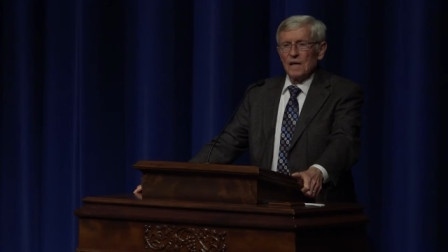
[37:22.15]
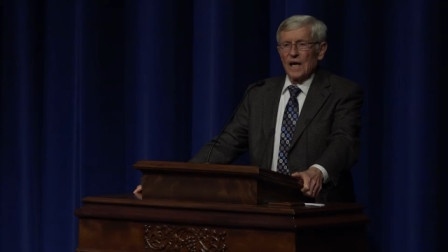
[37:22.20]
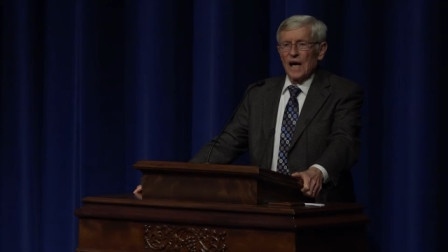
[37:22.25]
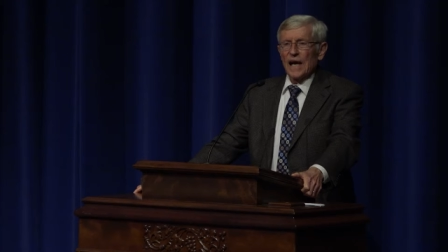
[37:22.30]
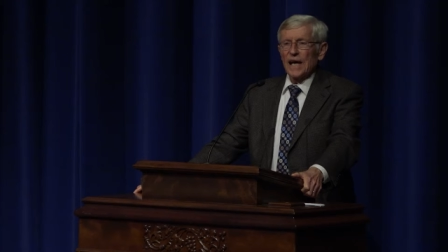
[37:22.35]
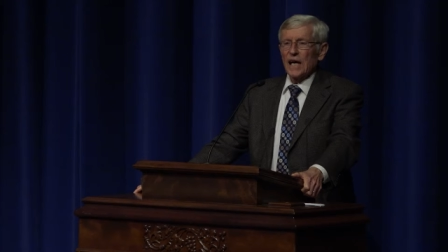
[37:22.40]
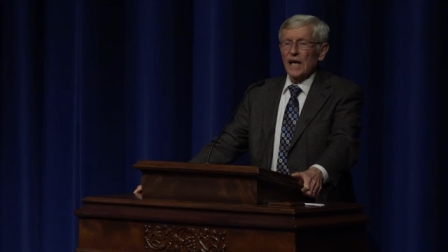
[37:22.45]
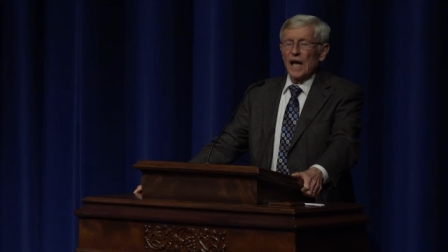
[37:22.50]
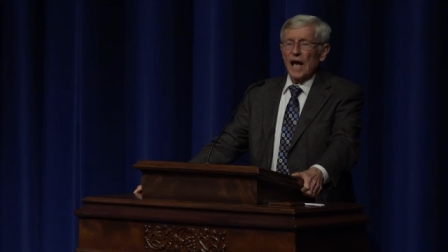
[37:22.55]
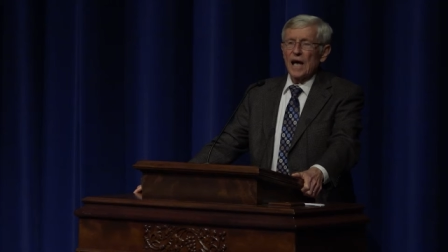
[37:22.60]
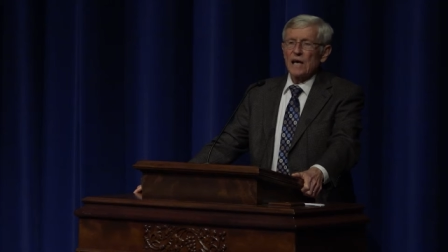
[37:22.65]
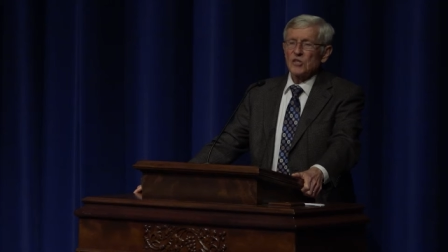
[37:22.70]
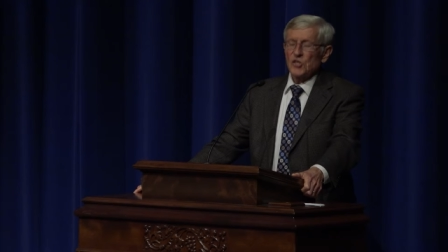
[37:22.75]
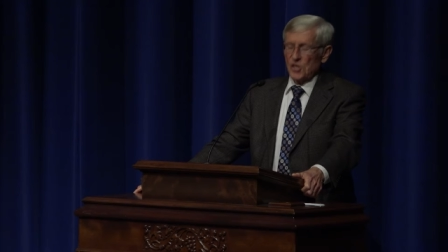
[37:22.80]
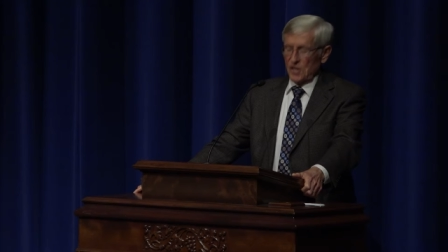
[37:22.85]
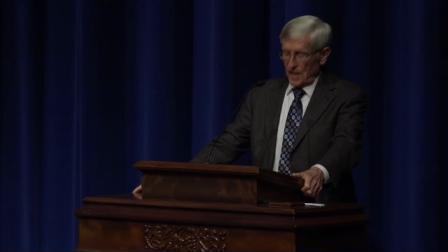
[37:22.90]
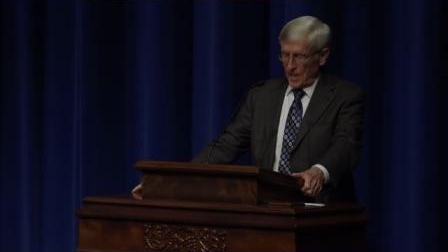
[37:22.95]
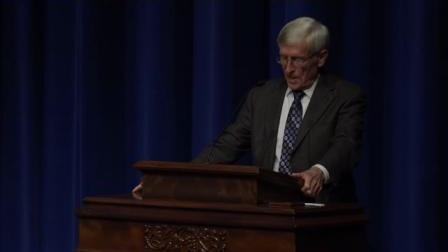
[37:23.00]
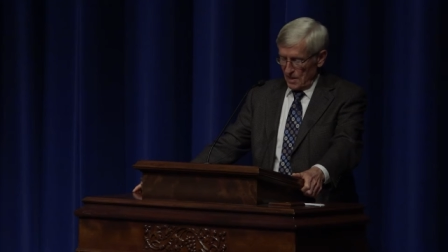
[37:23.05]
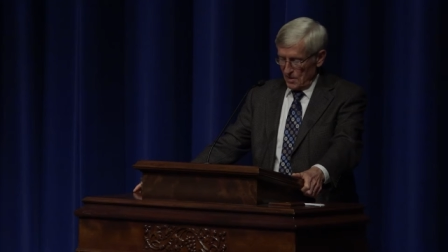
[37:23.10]
I get
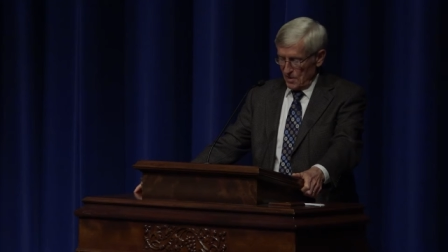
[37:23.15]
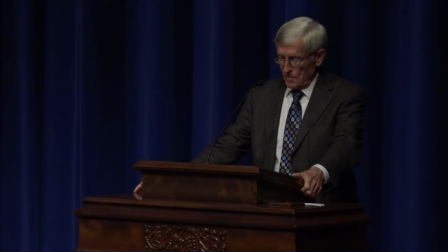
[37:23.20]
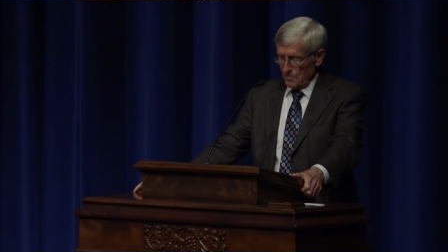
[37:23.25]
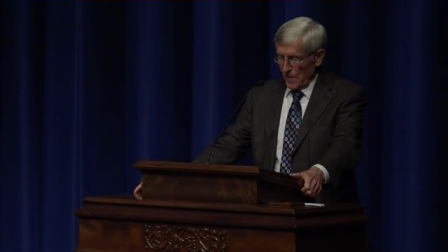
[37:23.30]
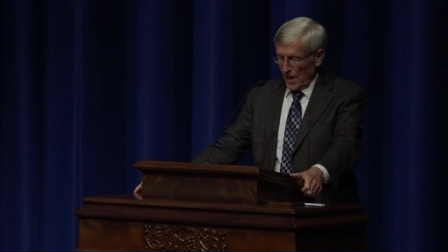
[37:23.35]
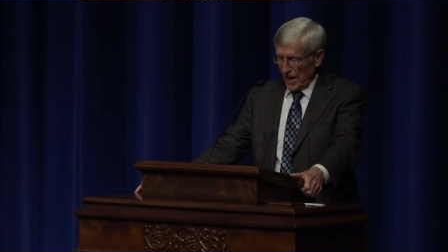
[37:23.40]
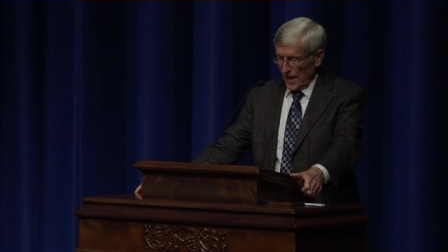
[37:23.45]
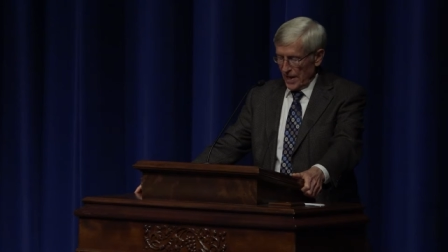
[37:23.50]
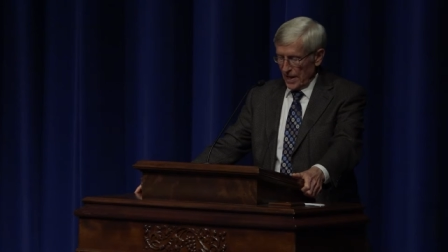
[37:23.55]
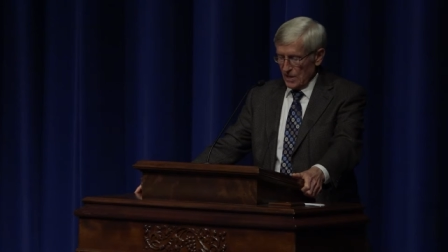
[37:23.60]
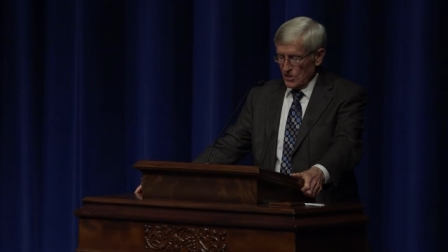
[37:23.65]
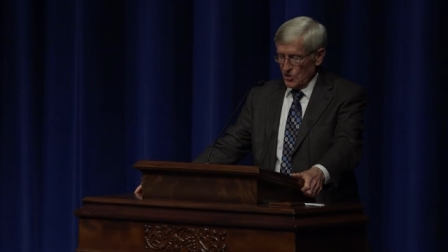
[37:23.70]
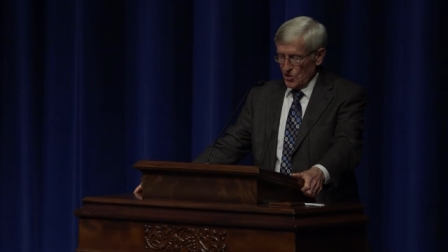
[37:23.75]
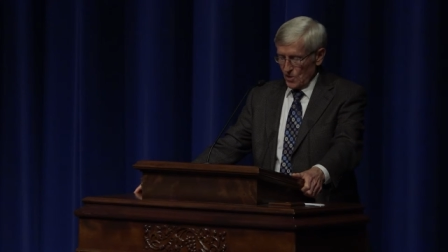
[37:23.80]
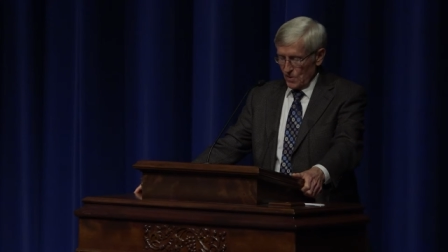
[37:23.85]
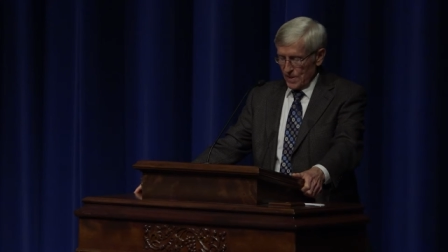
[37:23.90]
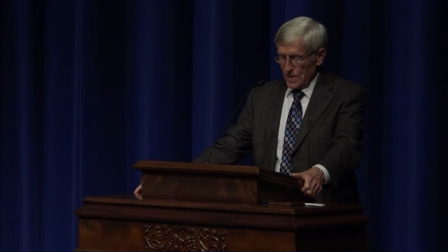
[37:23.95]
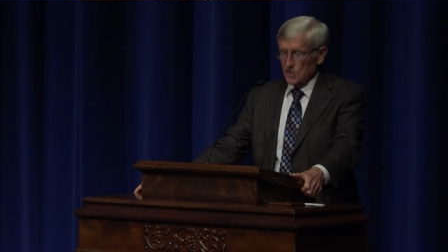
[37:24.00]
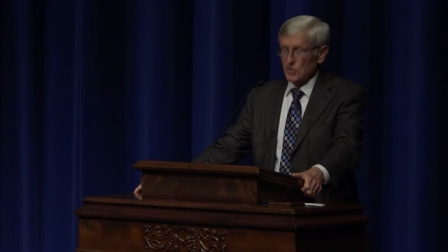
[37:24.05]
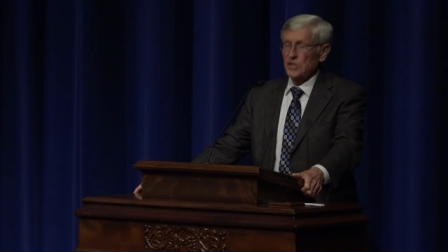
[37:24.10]
asked that, and my
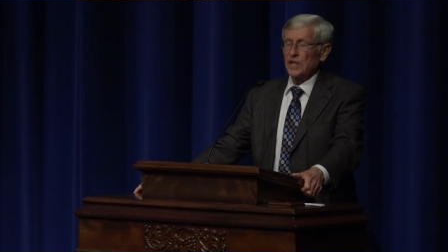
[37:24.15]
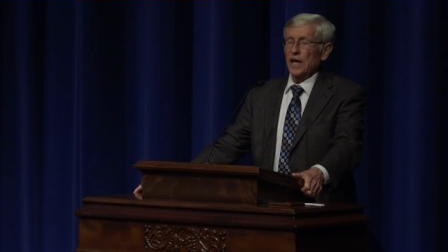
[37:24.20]
answer is